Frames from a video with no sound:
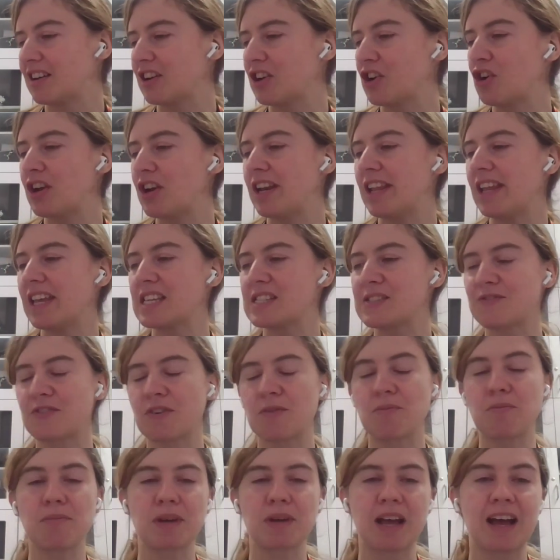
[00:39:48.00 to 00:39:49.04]
colleagues
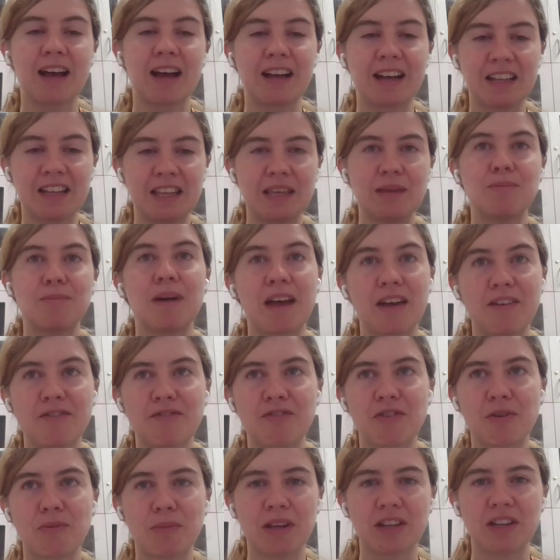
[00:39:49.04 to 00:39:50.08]
from academia and
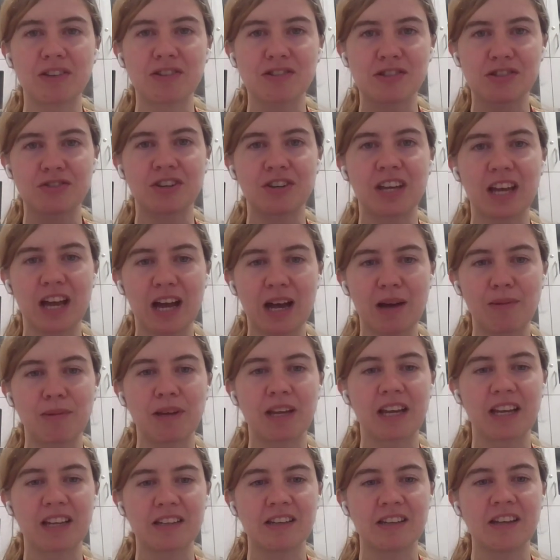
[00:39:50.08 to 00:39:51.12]
from industry
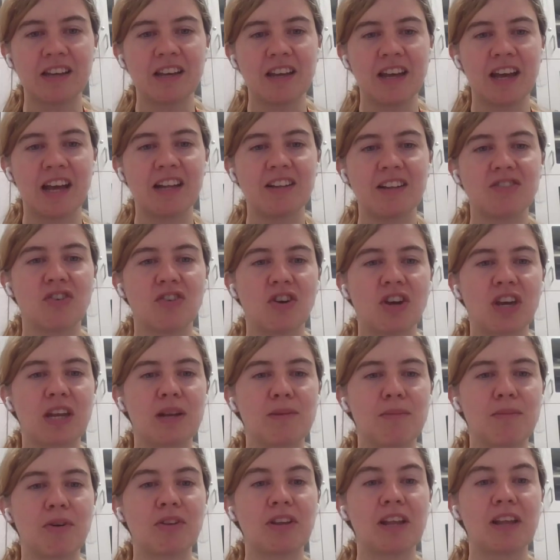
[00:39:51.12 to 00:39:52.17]
coming and talking
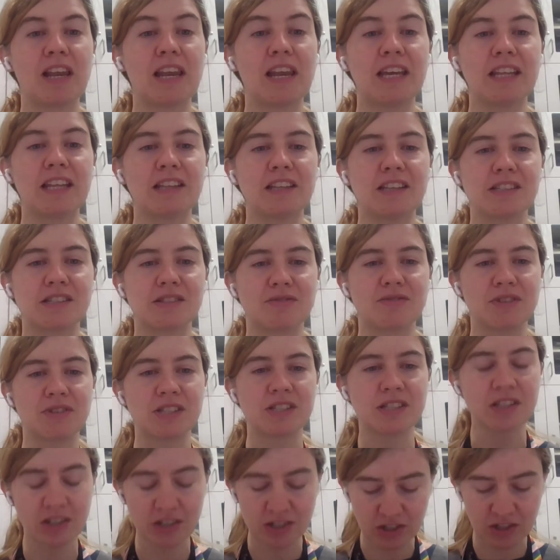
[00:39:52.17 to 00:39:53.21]
about the latest
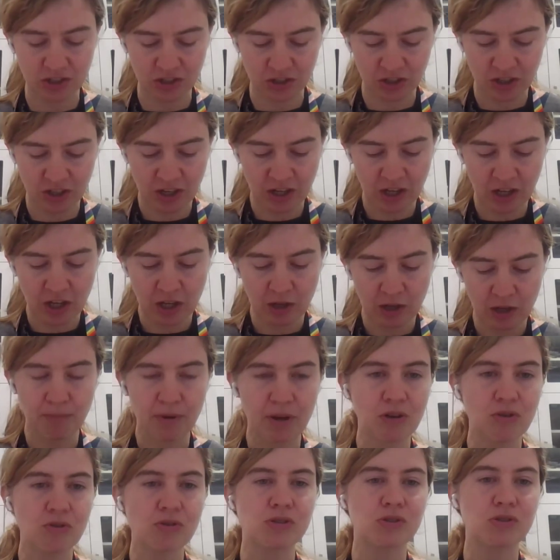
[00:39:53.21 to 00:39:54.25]
research.
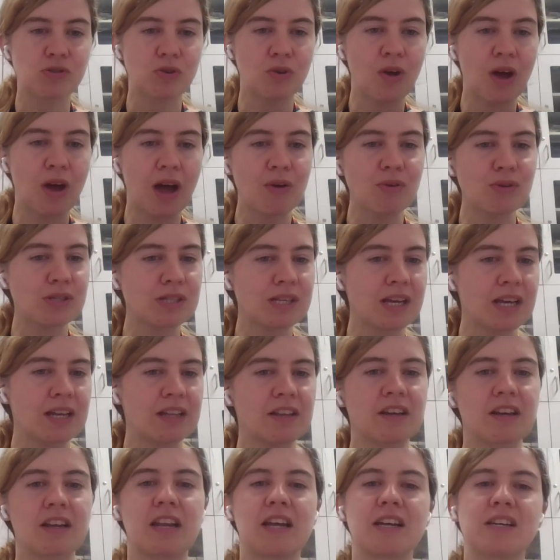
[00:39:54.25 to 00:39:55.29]
but also outside
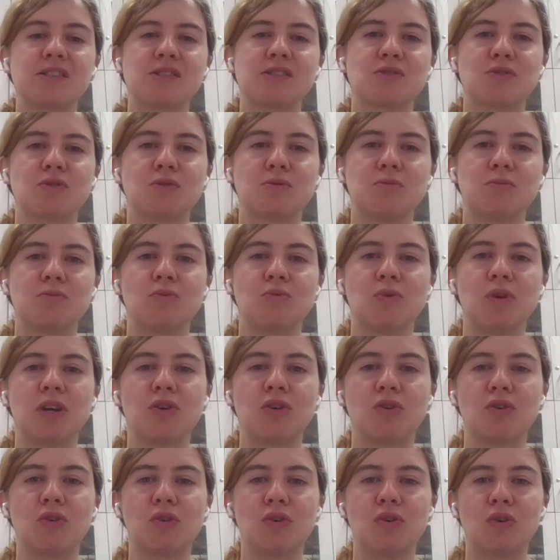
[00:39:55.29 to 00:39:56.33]
the classroom, we
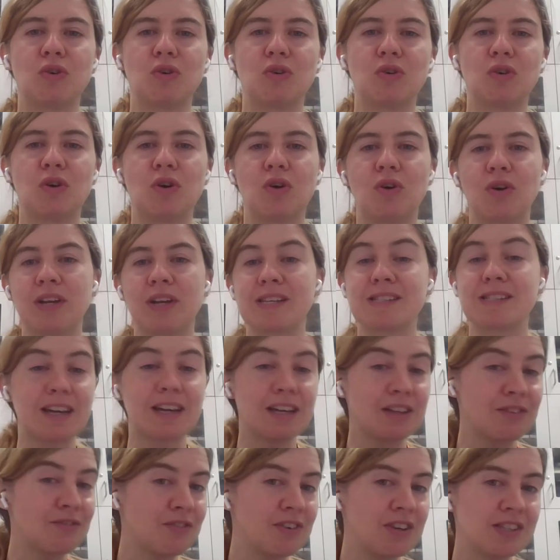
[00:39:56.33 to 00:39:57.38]
go on a
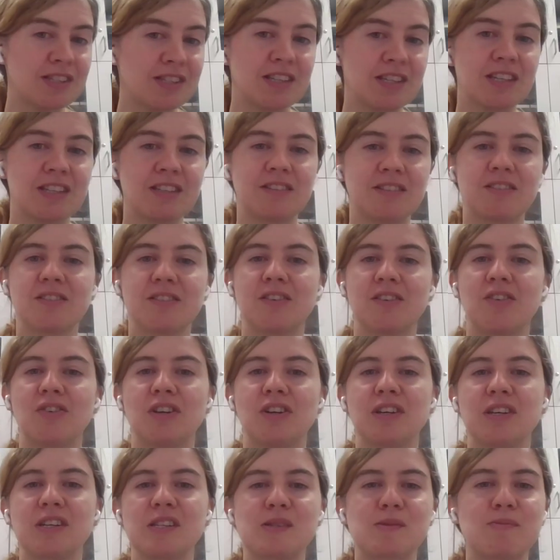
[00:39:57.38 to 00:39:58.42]
site visit
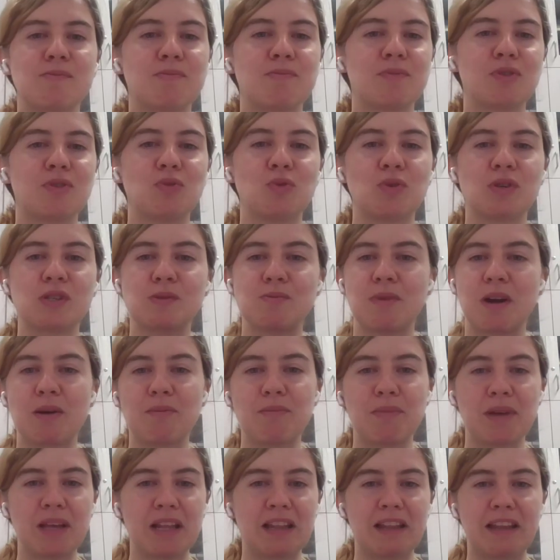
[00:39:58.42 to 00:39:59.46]
to a
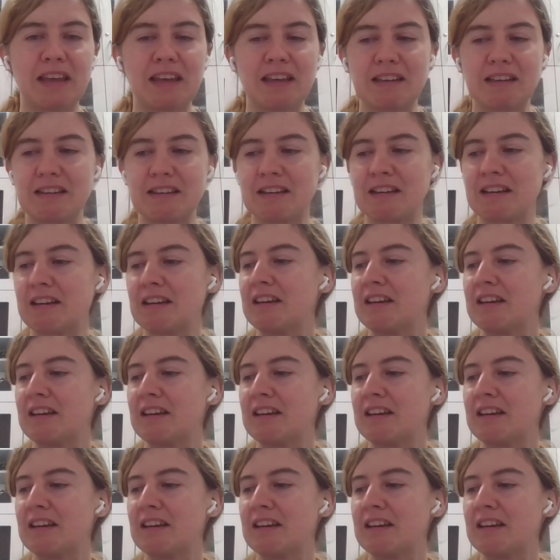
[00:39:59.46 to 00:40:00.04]
smart building